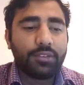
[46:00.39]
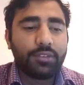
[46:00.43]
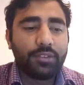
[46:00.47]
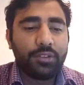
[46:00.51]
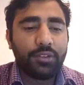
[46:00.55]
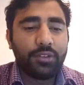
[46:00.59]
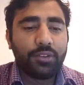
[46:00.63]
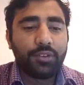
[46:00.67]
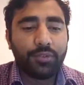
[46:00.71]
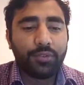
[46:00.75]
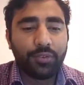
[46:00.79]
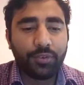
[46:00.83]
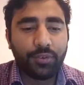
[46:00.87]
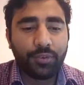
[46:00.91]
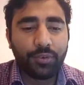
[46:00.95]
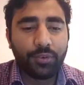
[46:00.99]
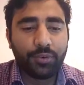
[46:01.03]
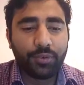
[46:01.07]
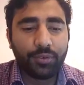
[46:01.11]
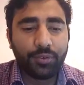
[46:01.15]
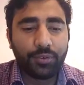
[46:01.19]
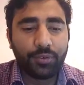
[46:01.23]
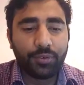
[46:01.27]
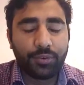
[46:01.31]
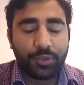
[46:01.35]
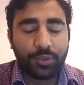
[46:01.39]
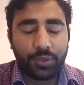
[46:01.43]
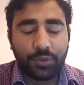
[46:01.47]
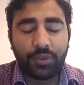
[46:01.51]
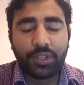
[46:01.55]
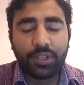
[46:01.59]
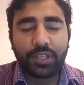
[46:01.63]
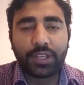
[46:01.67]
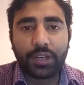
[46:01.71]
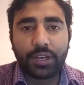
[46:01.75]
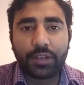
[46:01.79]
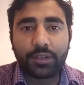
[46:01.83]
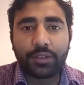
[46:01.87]
you you will
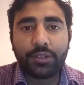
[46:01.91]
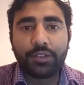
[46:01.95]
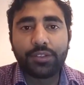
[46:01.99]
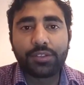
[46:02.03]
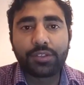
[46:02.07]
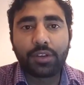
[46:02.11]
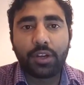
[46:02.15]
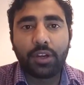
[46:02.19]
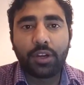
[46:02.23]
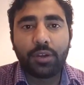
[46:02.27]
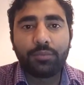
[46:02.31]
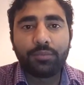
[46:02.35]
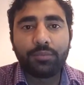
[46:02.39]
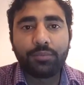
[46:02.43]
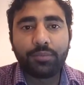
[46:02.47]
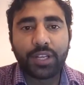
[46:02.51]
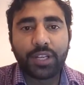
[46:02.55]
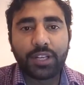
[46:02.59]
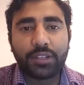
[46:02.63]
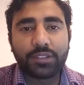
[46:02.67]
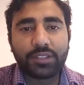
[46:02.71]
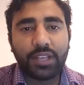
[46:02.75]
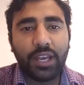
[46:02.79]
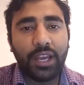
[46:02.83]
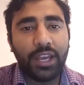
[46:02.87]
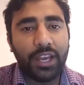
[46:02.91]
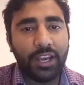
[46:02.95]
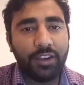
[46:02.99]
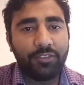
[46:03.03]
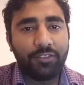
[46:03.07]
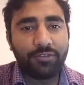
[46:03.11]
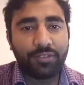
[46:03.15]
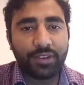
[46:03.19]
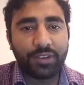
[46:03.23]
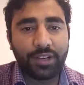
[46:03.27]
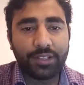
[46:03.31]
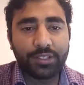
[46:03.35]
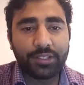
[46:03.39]
get a good job. Because I have
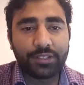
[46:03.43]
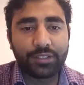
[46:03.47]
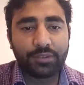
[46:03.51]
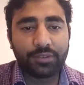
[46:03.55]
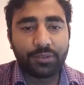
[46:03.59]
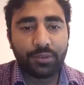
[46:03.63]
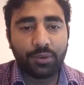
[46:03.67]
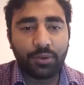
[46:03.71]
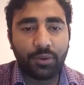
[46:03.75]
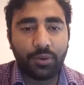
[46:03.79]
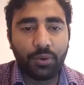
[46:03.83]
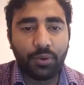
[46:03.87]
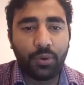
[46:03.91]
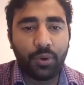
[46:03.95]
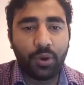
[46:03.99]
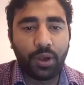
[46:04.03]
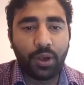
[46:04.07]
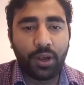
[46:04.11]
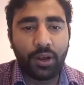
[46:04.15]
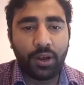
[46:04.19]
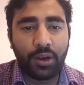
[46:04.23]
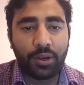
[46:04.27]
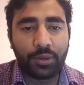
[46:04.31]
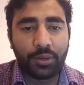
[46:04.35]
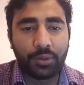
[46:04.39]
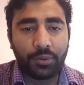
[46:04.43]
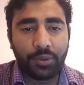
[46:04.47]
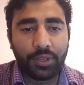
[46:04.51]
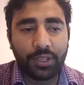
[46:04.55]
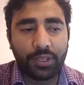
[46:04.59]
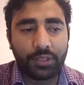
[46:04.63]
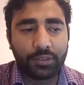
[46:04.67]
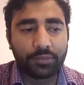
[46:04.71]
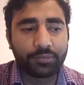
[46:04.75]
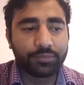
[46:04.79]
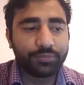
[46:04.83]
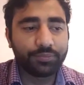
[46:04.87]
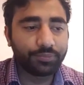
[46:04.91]
friends who are
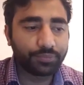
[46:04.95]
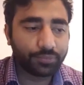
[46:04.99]
doing,